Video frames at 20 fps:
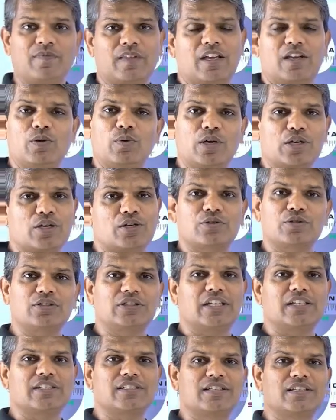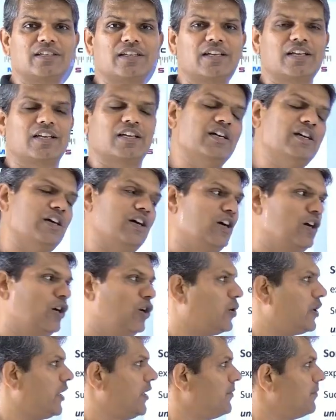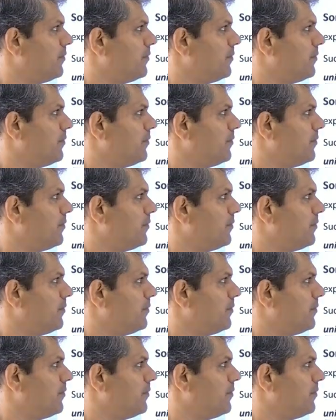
You understood this? Okay.